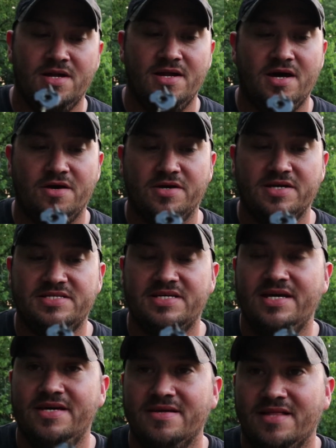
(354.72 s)
Now you can
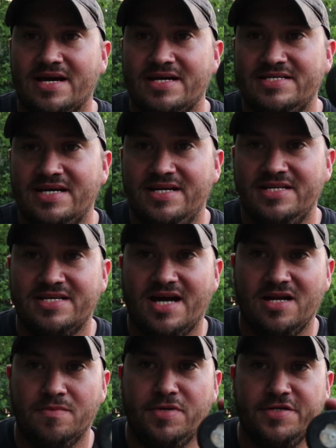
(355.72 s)
see, like I said, it's
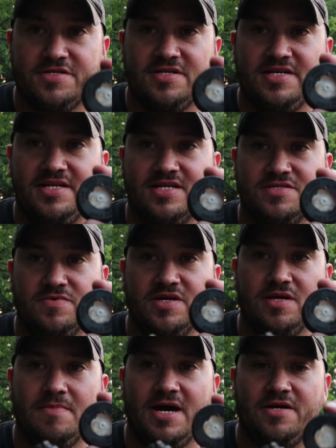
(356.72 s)
kind of butchered. It doesn't
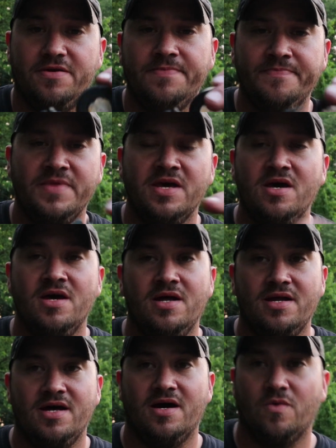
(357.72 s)
really matter.
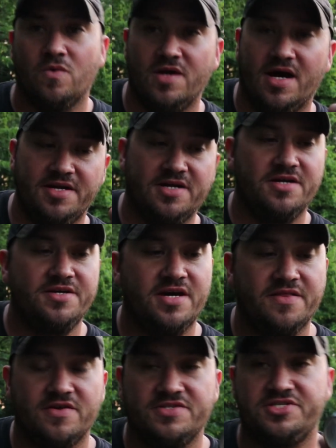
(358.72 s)
Now we're not done
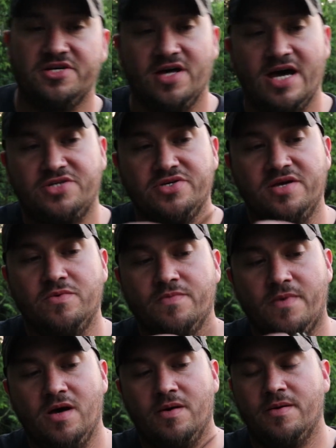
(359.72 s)
yet. There's still actually
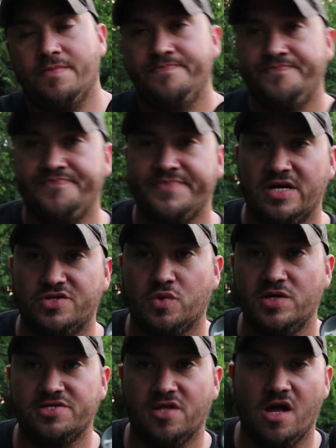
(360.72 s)
a
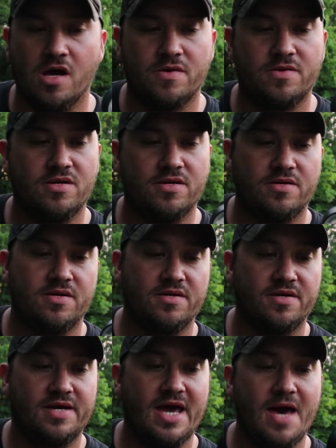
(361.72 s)
twist lock
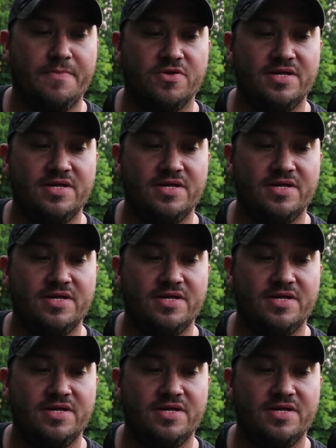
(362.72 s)
cap